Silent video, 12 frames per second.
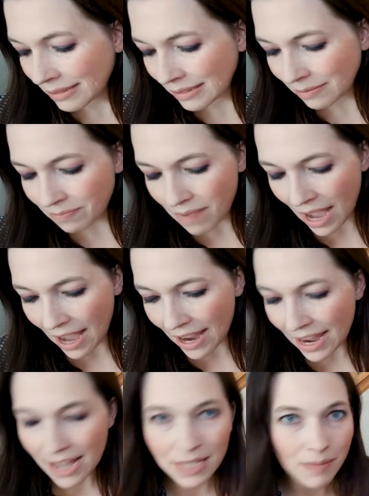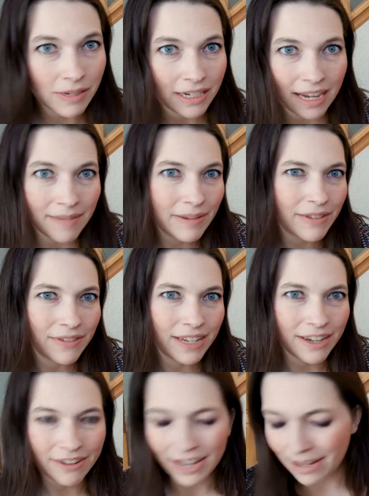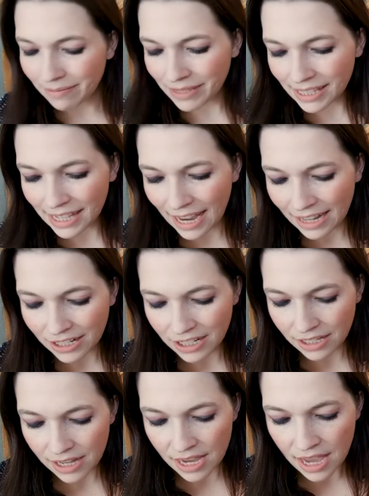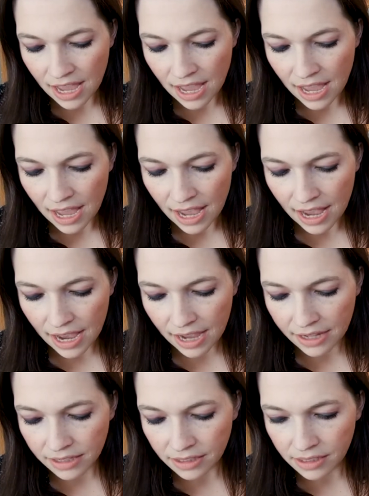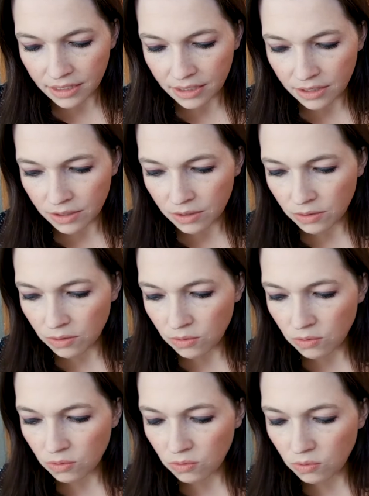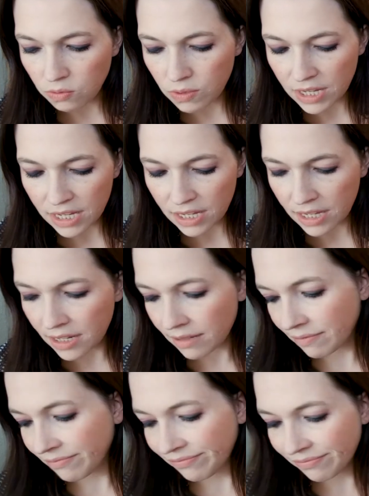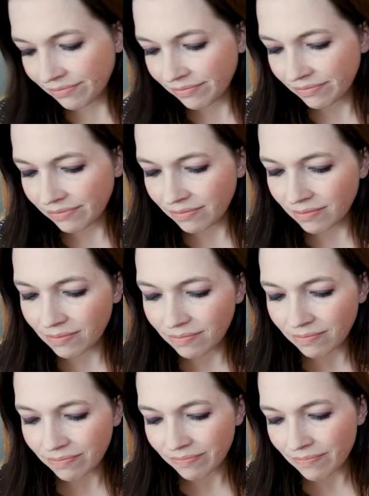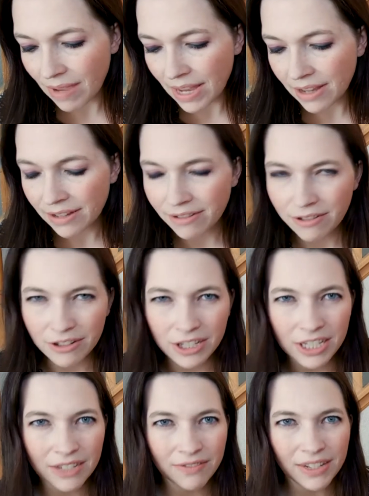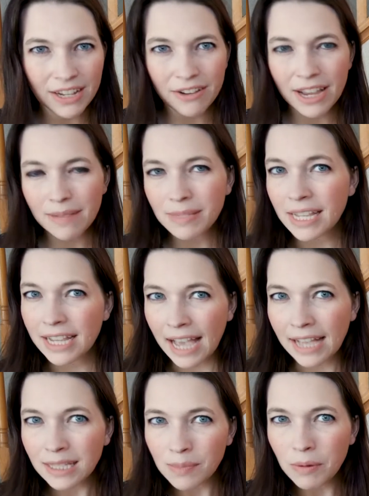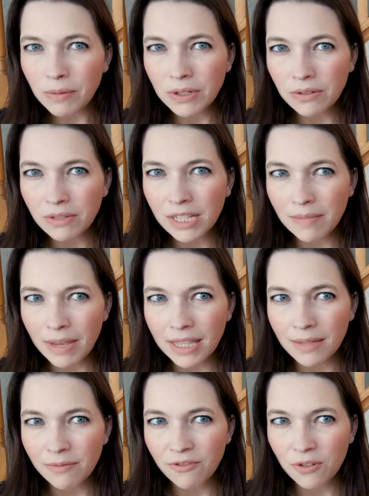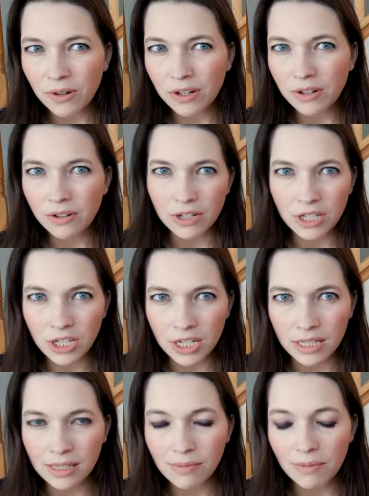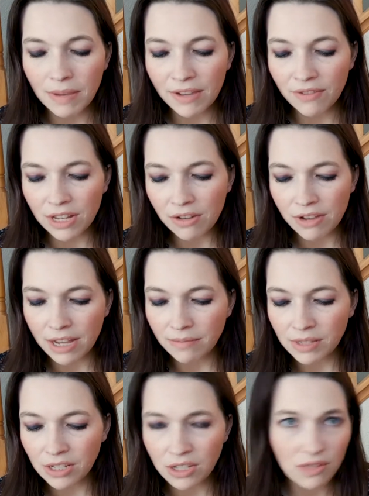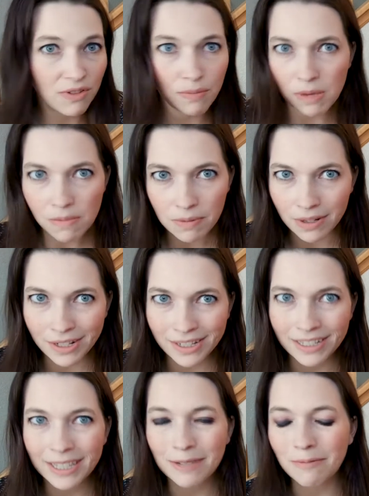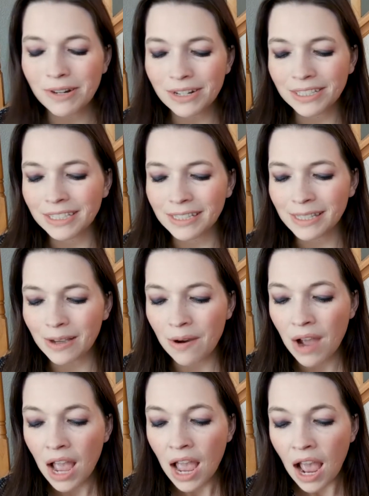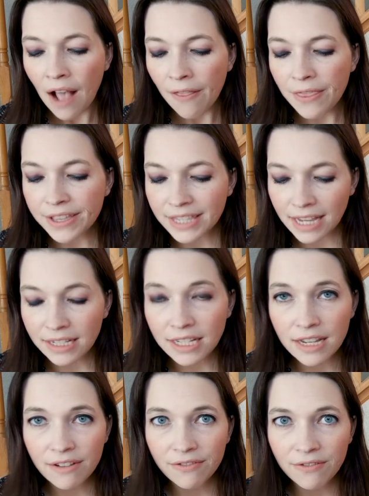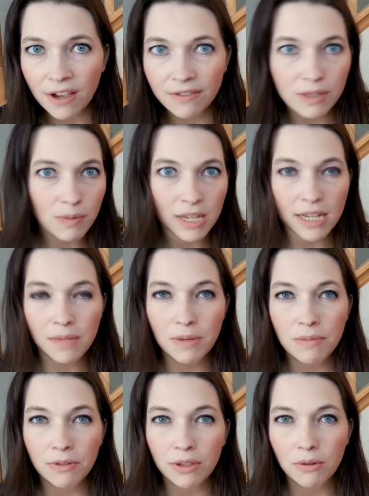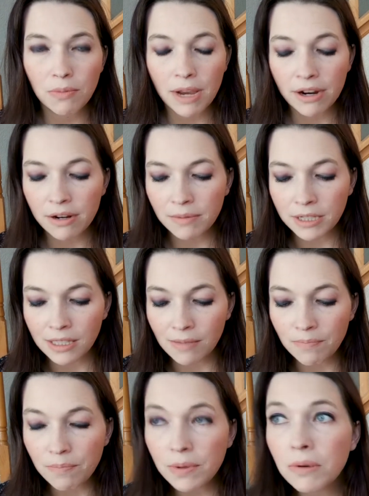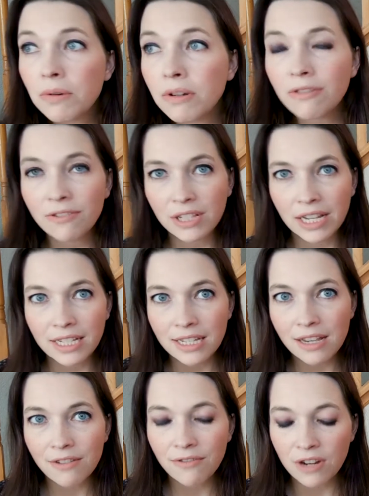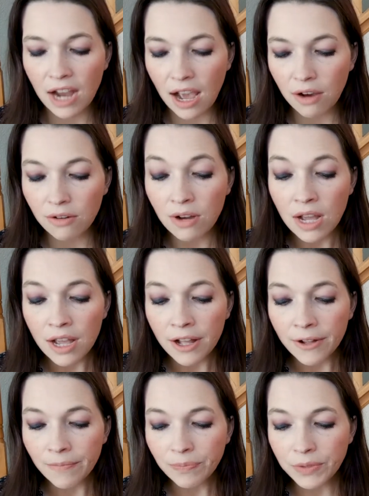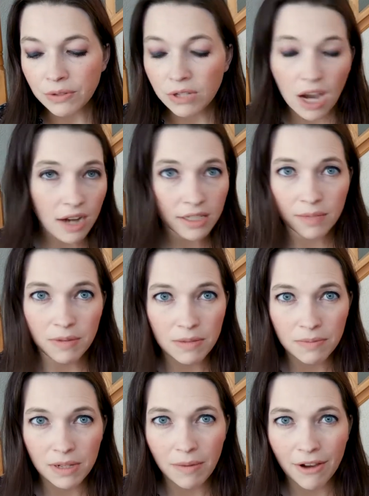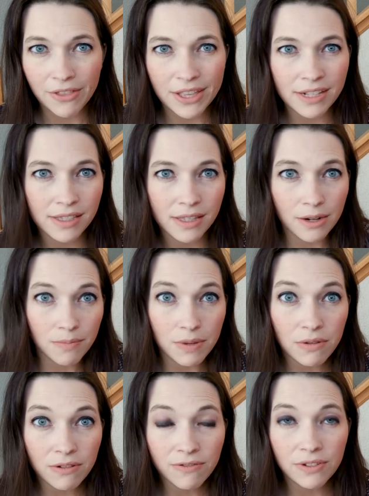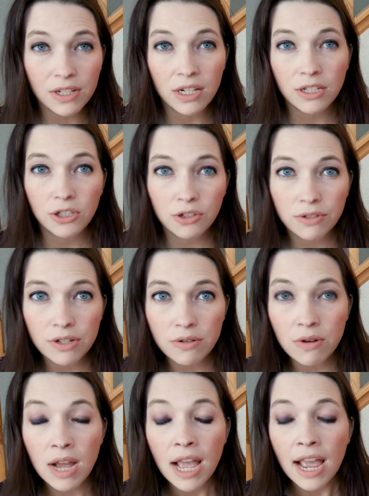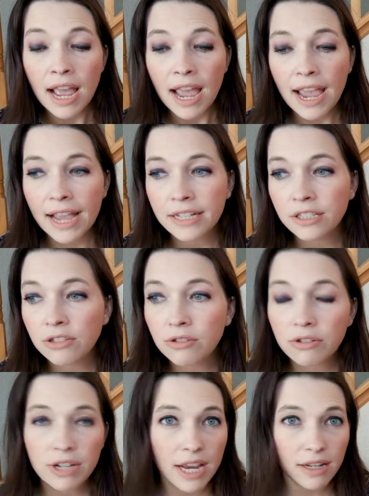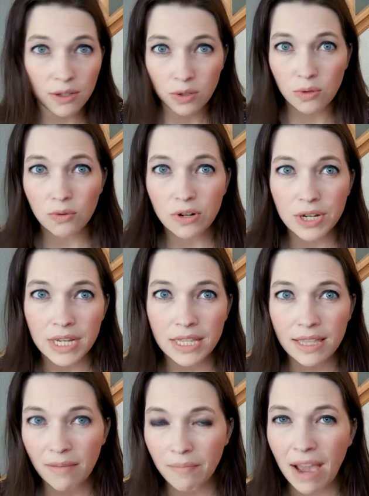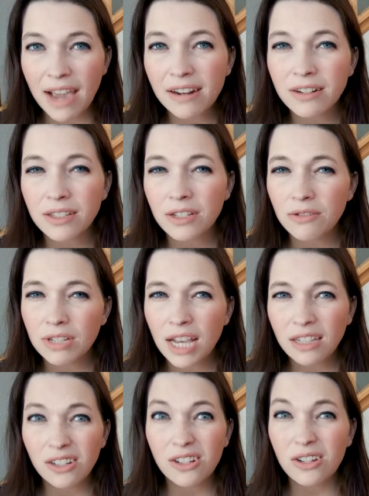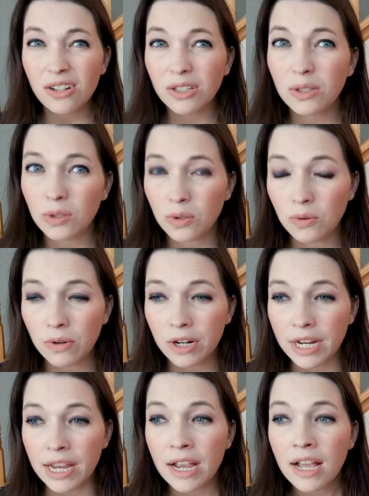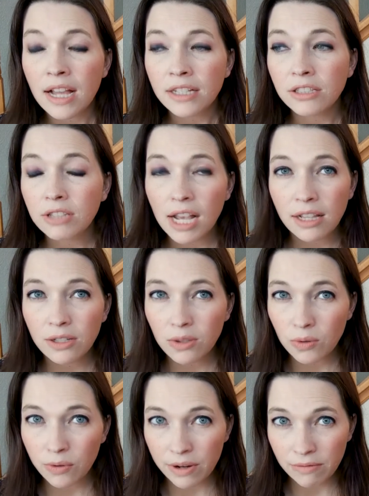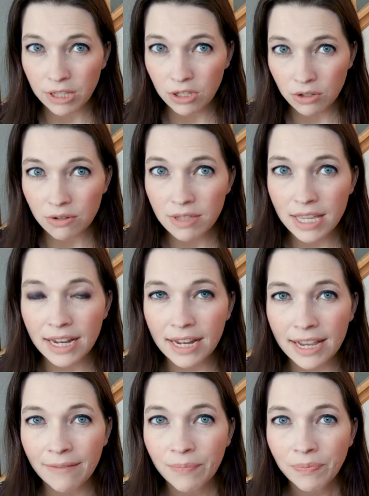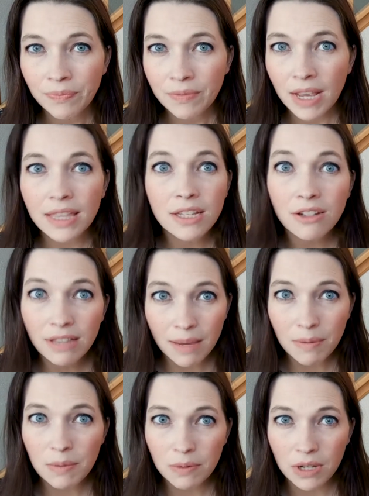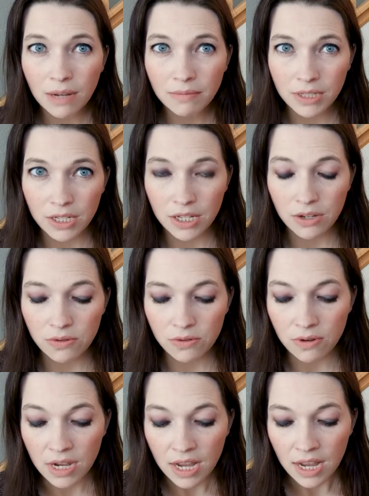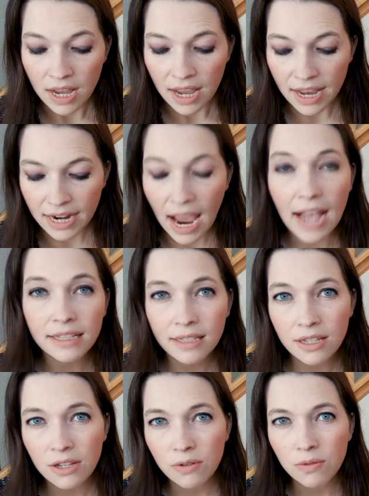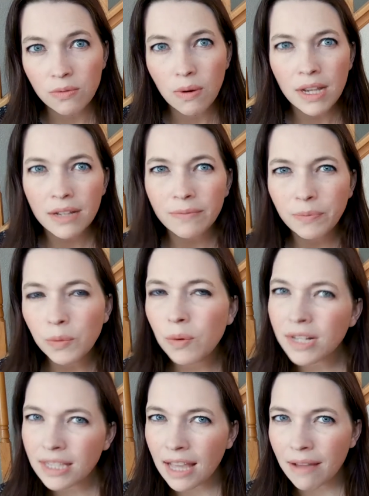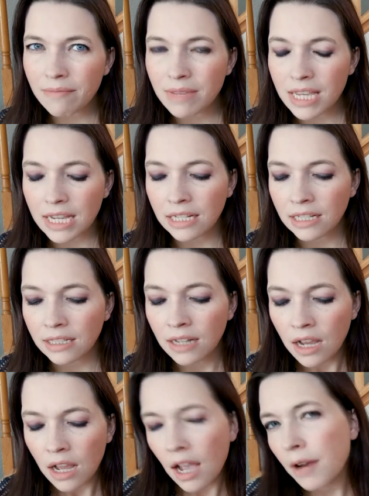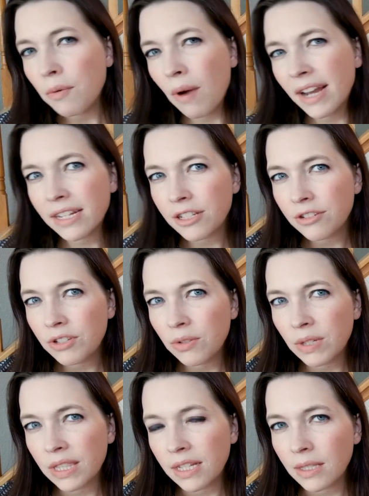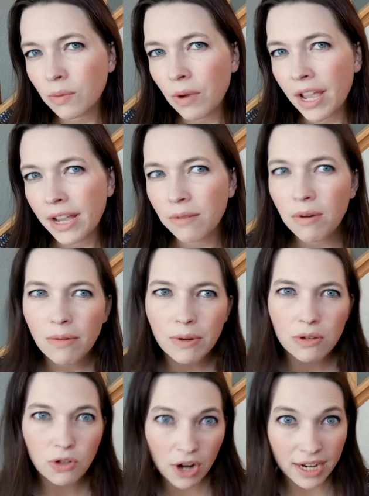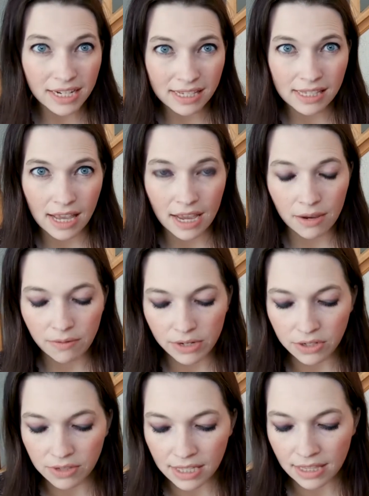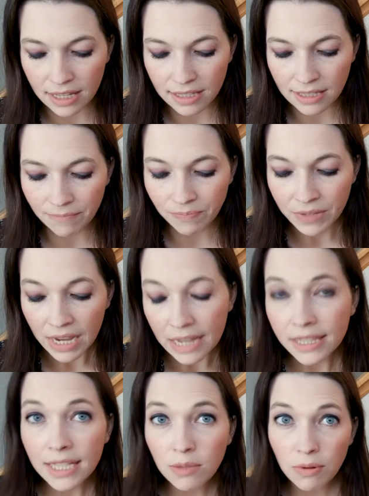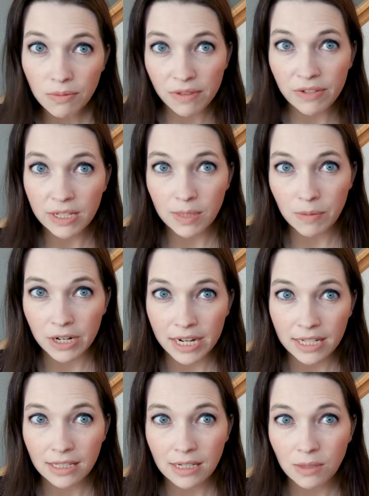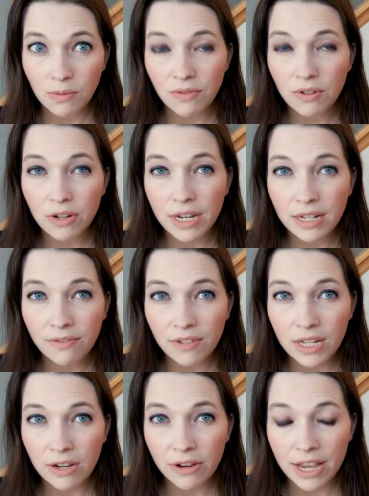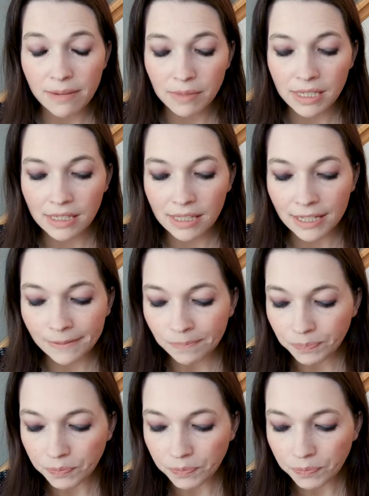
my husband and I make video games, actually, and we make Christian video games, I guess, but we don't really make them for Christians. We make video games just for people in the world. And so this idea of speaking to people through parable is a beautiful idea for how you talk to people about things that are beautiful and true, and you create a story that matters, and you tell a good story. You tell a story with truth in it. And then you let people come to you and ask you, what did that mean? And why did you do it this way? And what were you trying to say when you said this? And that's what we've experienced as we've created video games, is that